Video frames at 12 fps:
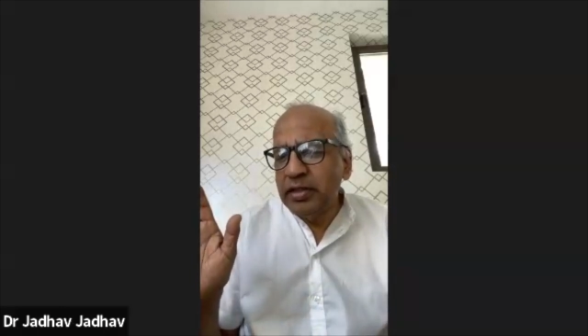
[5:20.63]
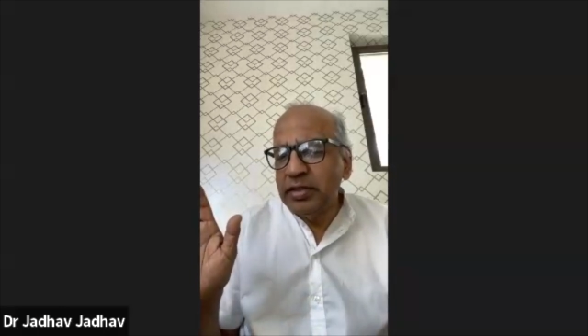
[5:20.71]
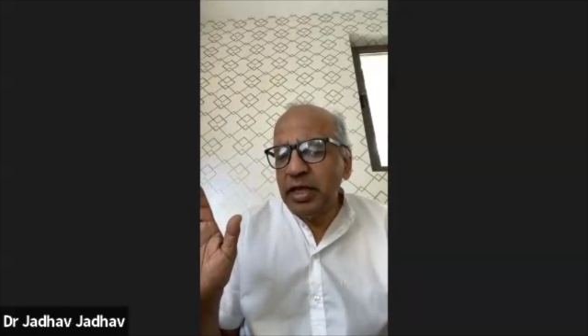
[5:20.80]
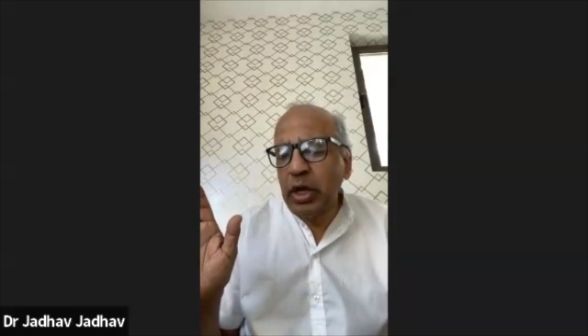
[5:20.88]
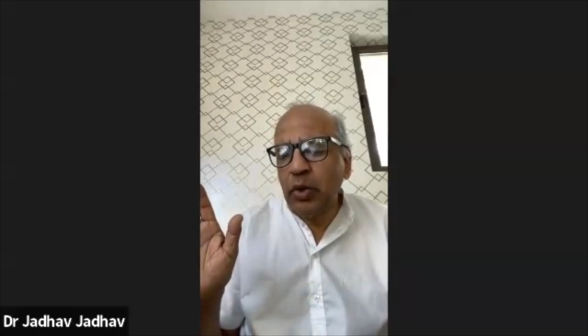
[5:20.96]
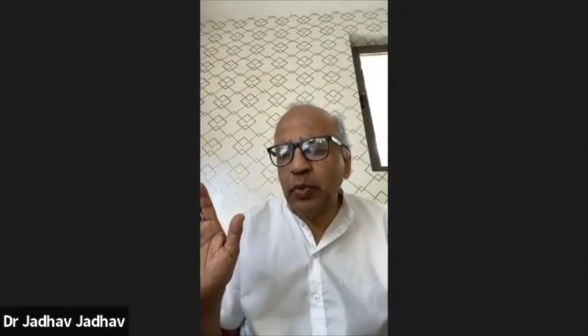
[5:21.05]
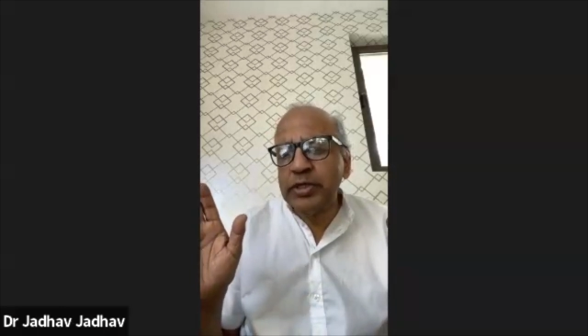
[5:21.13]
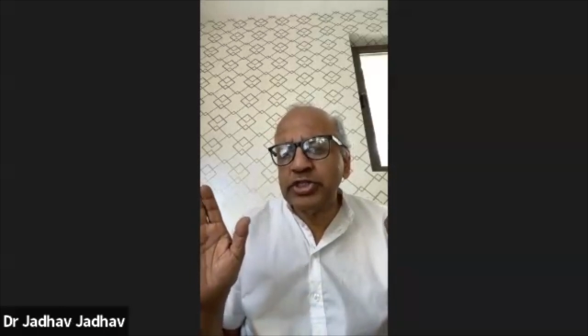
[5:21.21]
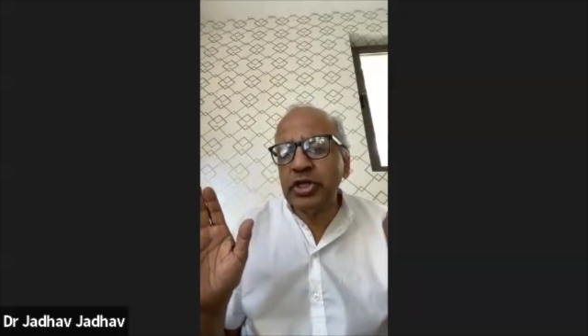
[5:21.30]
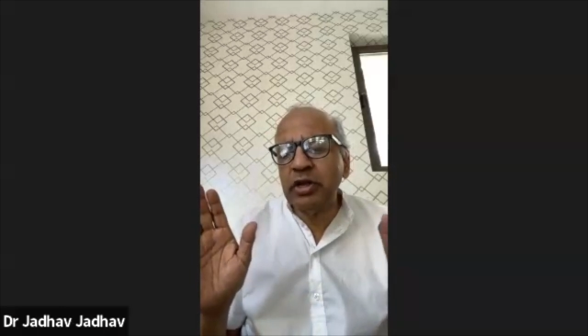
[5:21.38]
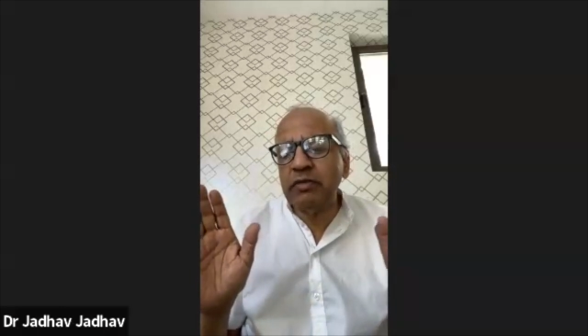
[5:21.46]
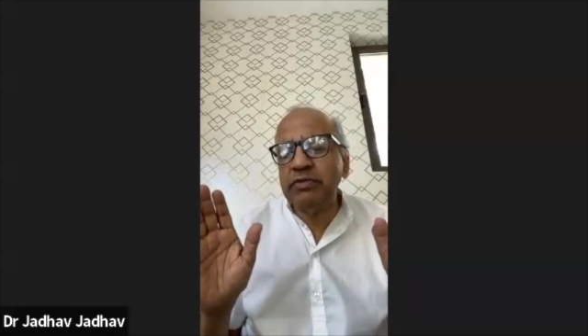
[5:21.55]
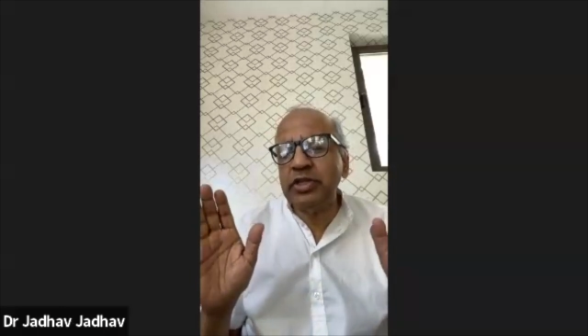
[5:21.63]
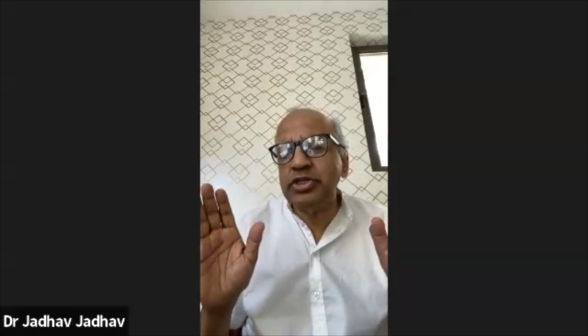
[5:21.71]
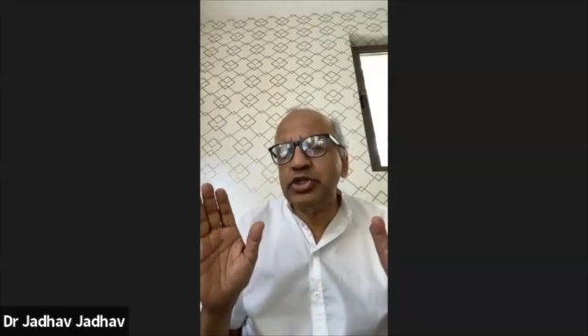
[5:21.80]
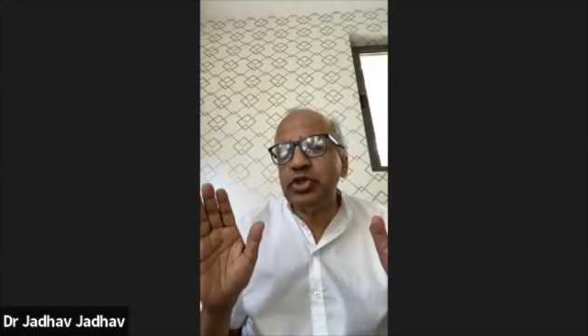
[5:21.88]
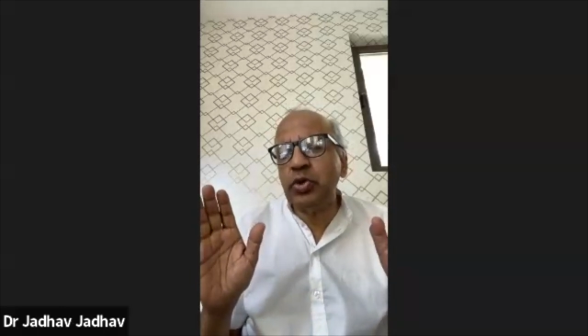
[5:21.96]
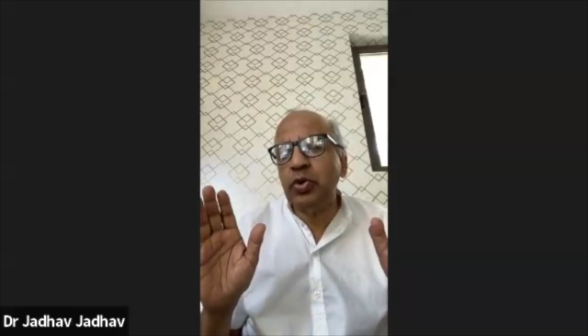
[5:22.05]
the question of
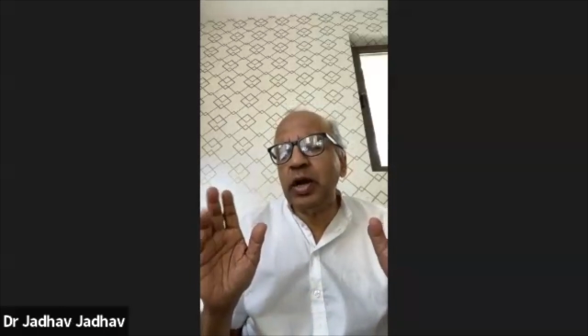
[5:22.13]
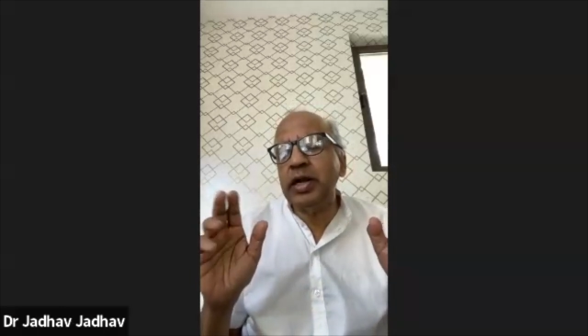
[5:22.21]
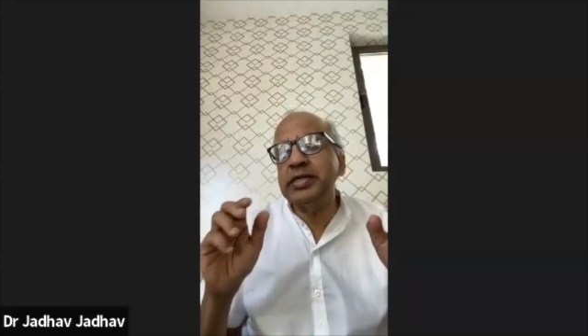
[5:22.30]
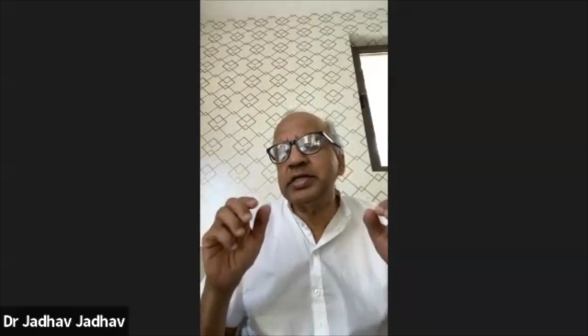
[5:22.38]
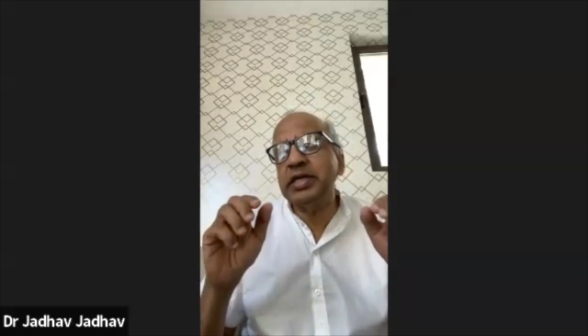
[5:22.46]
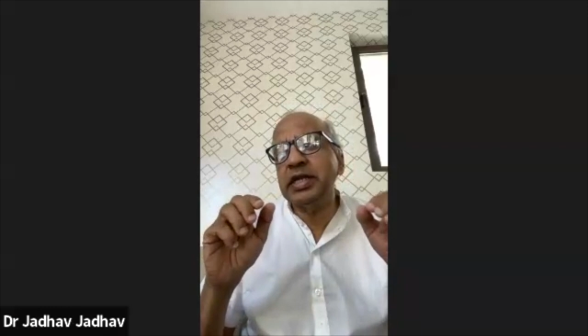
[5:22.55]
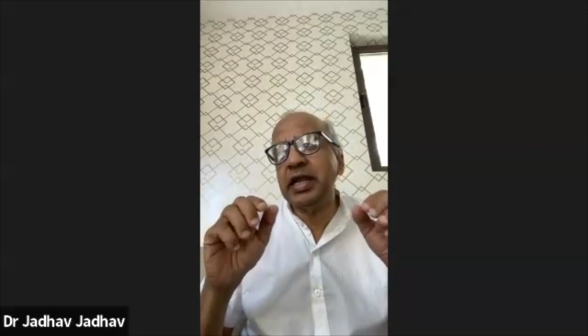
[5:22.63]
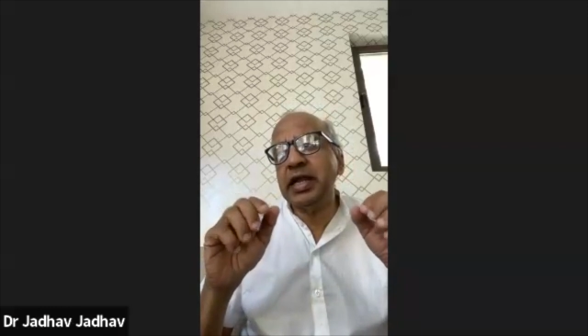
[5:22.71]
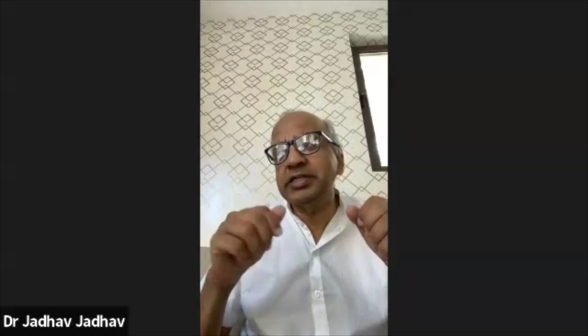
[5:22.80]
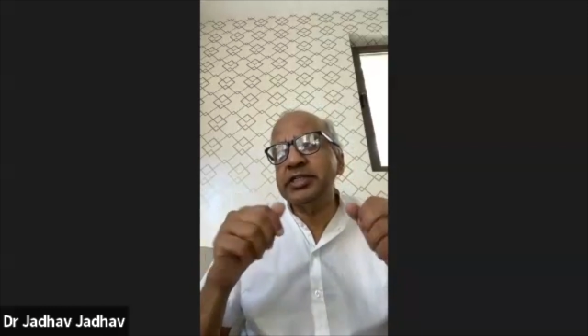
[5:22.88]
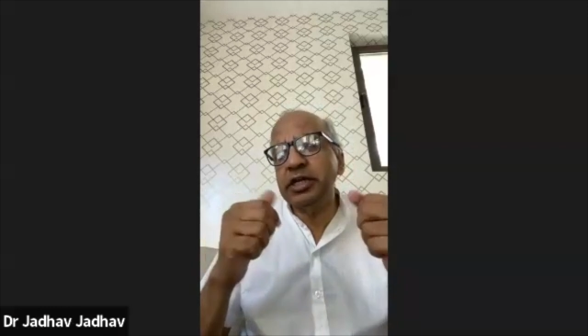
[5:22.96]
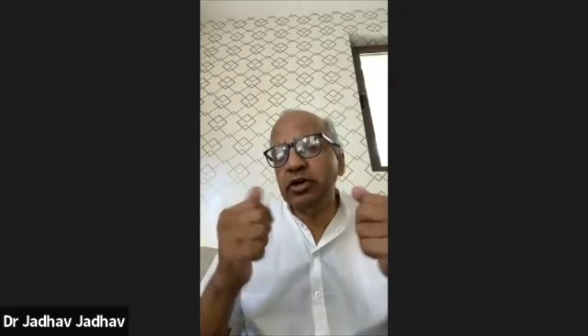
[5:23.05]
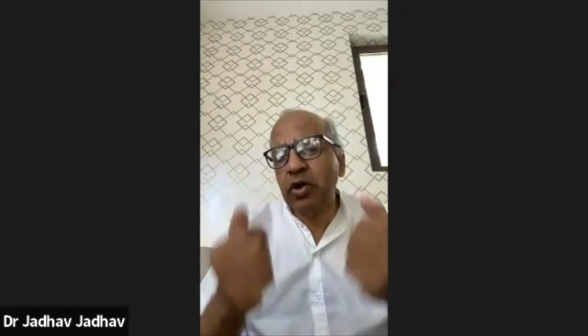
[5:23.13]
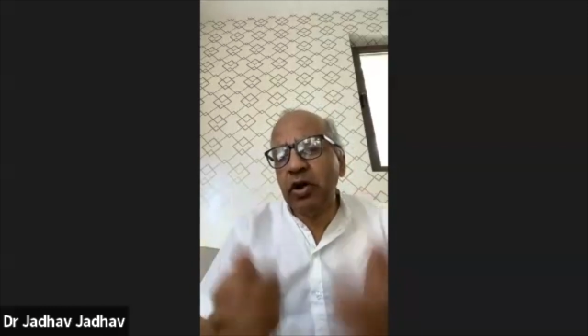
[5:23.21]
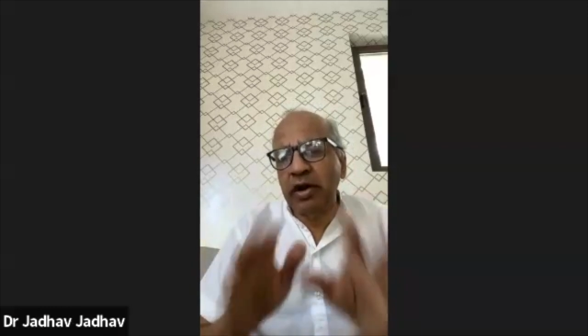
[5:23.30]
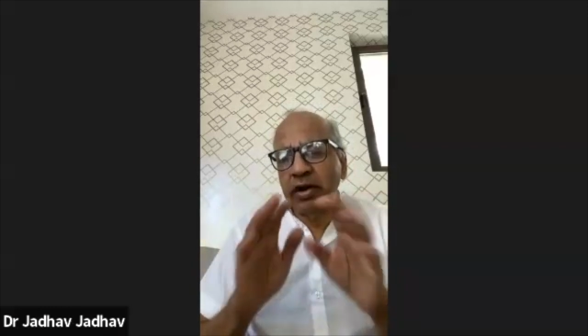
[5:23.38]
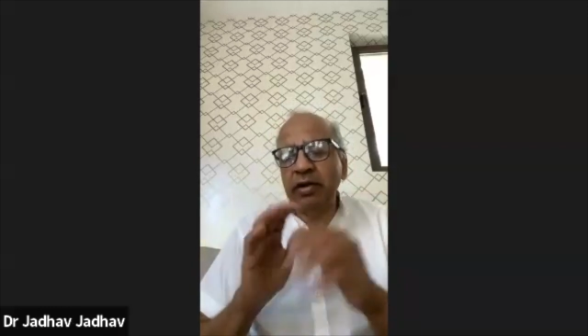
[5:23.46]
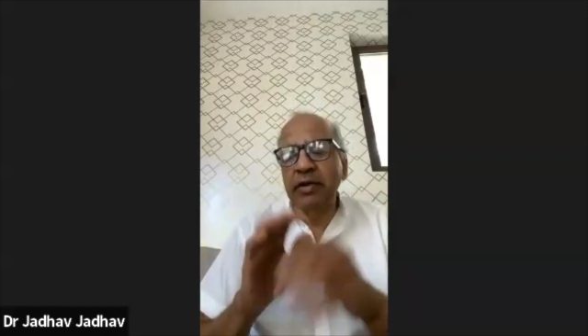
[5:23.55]
this shloka doesn't arise at all.